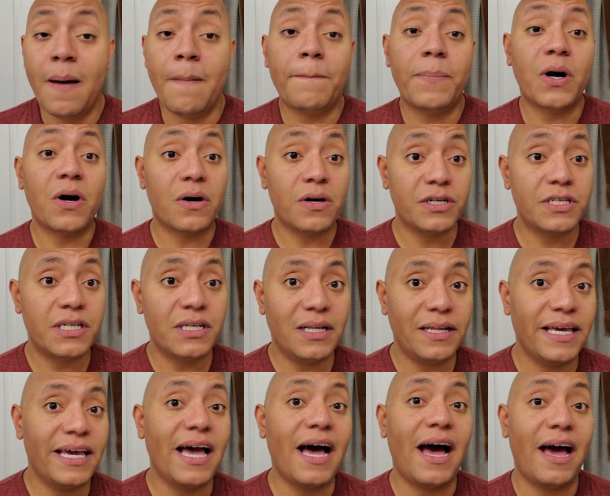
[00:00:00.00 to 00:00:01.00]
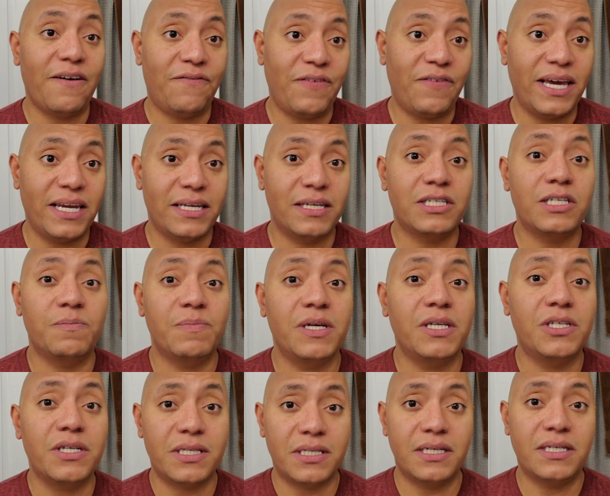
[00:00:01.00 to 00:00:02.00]
Personally, I find it to be
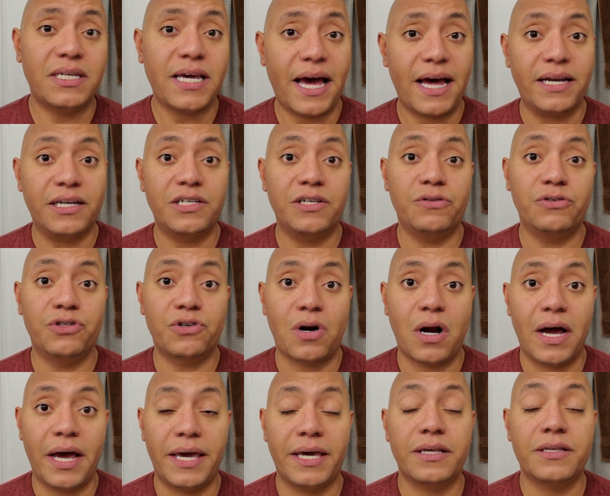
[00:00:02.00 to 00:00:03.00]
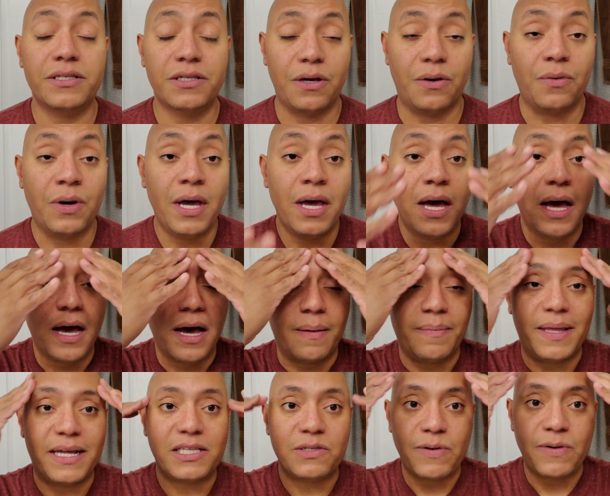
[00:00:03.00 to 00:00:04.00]
just a tad too drying. So
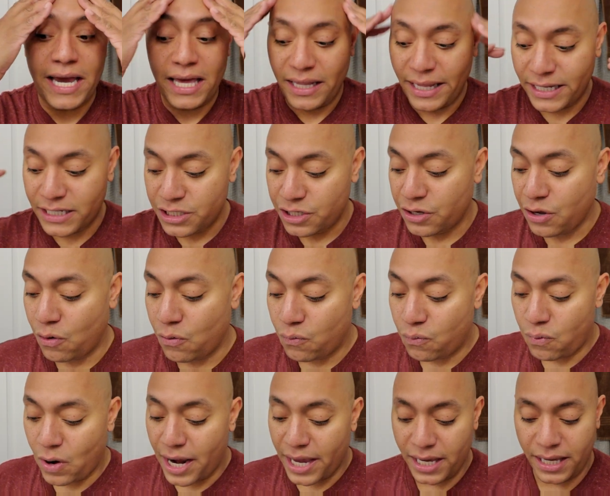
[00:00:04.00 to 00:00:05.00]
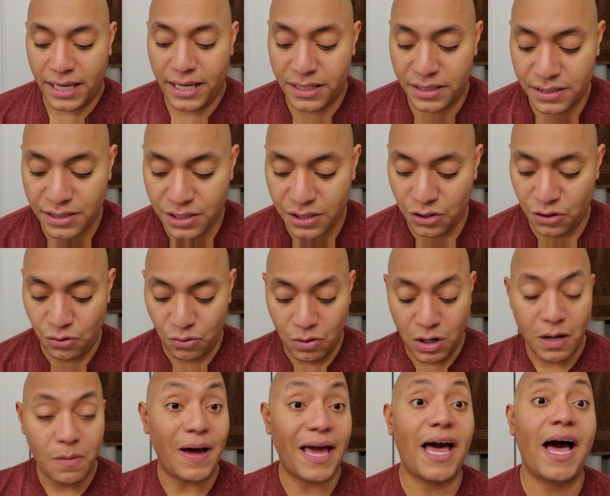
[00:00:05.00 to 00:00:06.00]
that's why I like to go right into
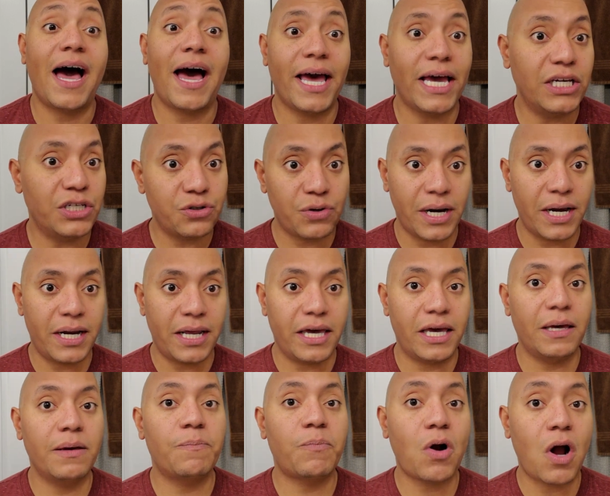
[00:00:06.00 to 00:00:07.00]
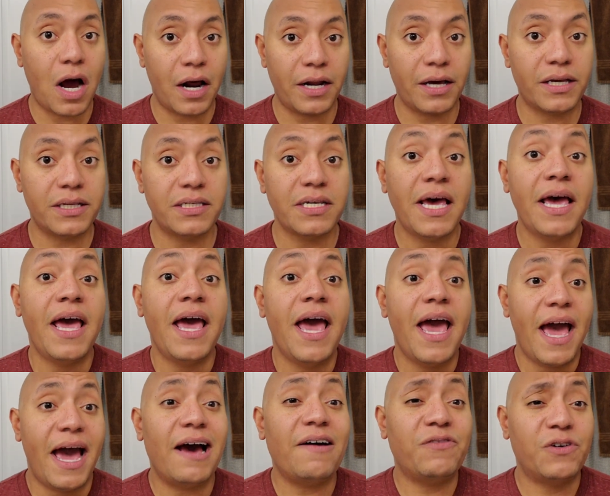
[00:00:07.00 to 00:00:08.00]
my hydrating products
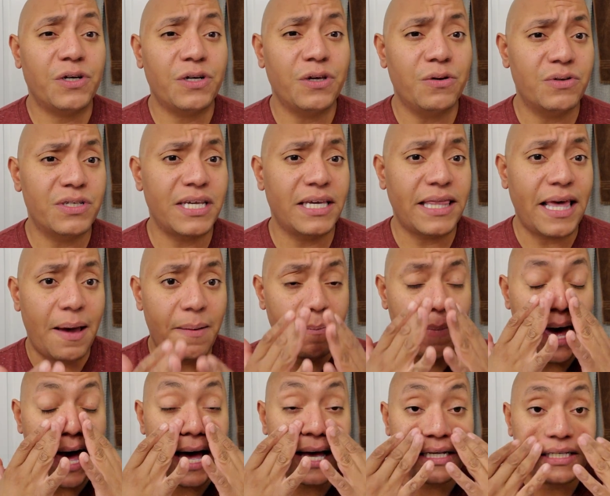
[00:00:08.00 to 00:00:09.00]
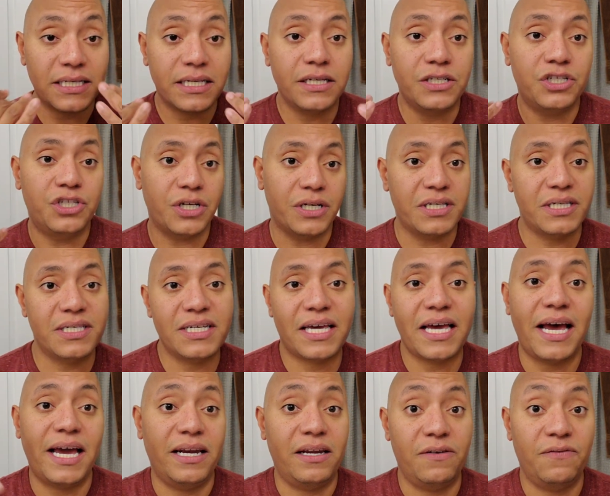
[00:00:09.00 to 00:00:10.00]
after using that mask, just to
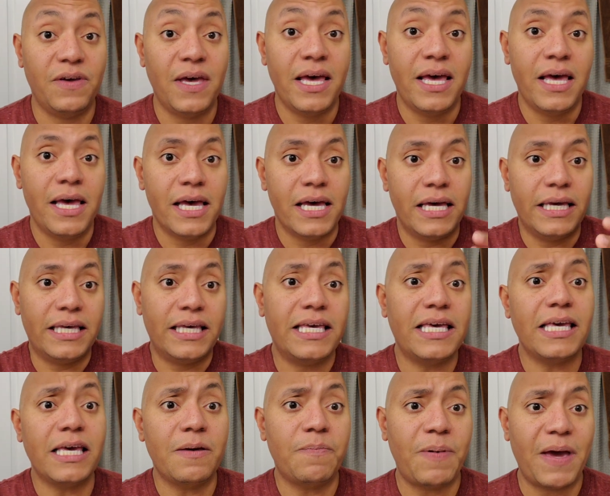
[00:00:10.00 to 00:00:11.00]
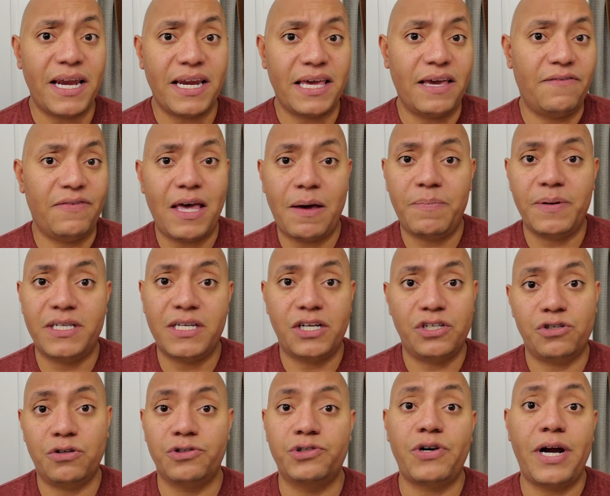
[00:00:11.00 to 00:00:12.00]
kind of keep any of that
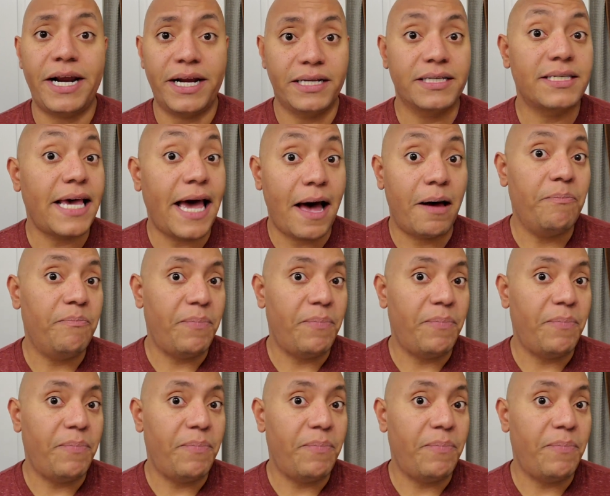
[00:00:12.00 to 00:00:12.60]
potential dryness at